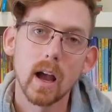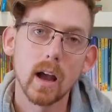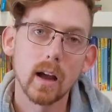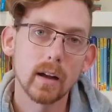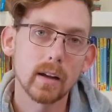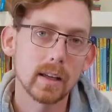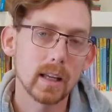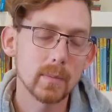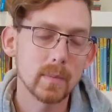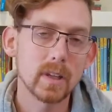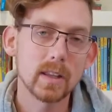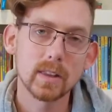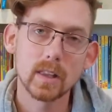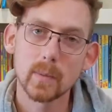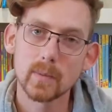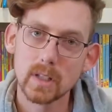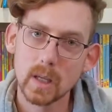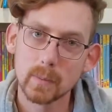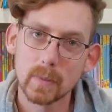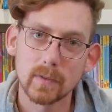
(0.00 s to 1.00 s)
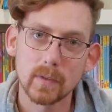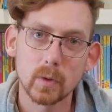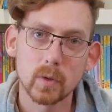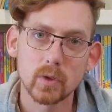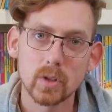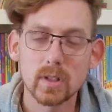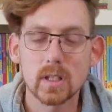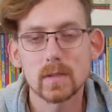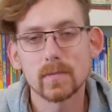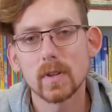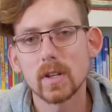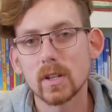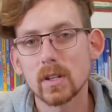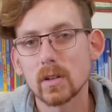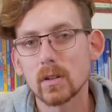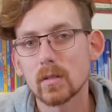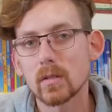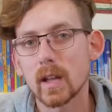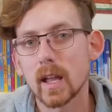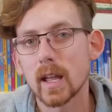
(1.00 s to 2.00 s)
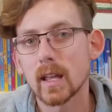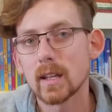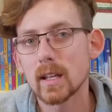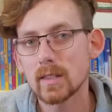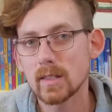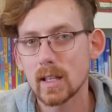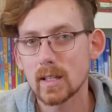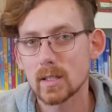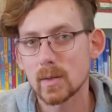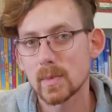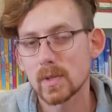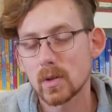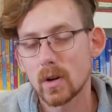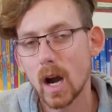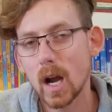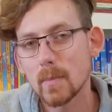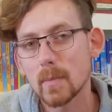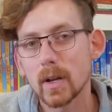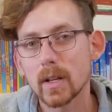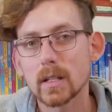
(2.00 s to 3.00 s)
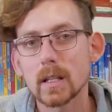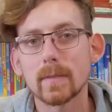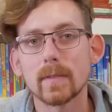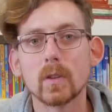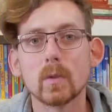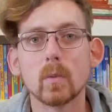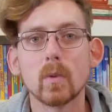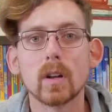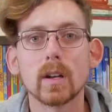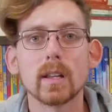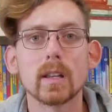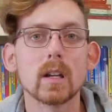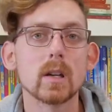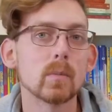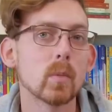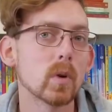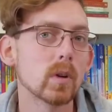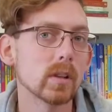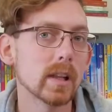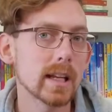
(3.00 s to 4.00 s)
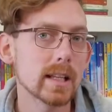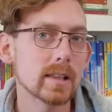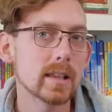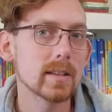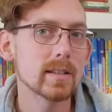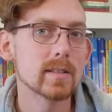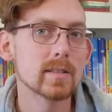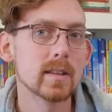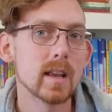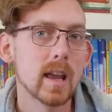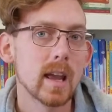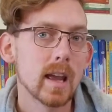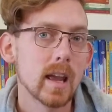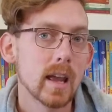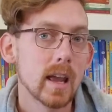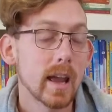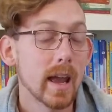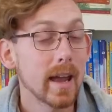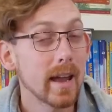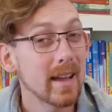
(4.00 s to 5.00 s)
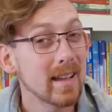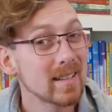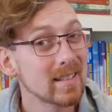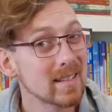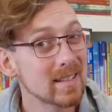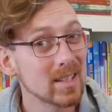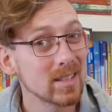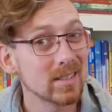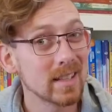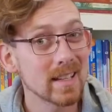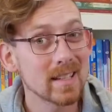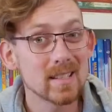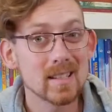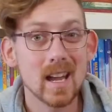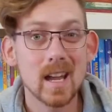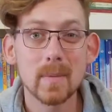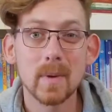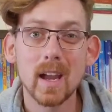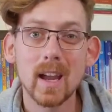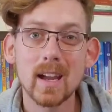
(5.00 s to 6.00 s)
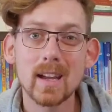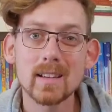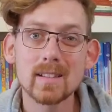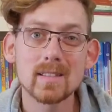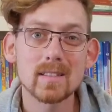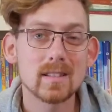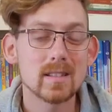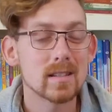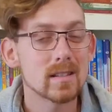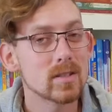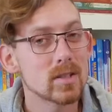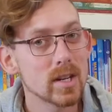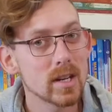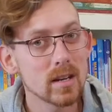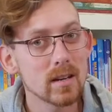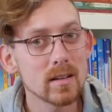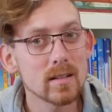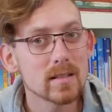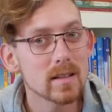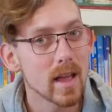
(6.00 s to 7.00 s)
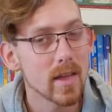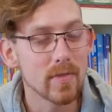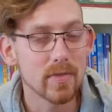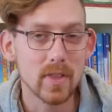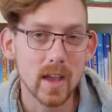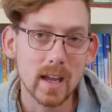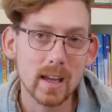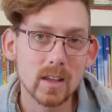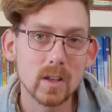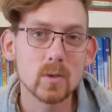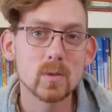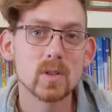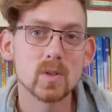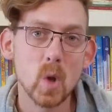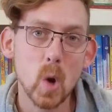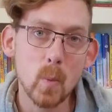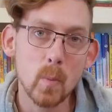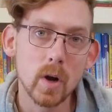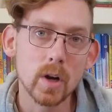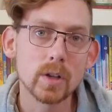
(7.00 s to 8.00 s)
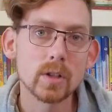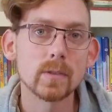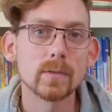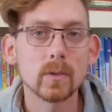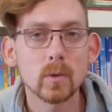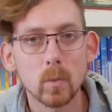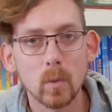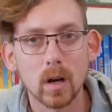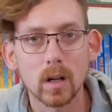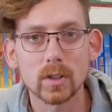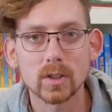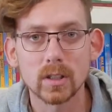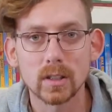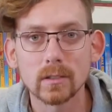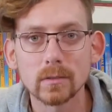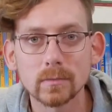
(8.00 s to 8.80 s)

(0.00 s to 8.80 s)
give me a thumbs up if you enjoyed this video, and hit that subscribe button if you want to hear more like this. And until next time, guys, cheers, and thank you so much for watching.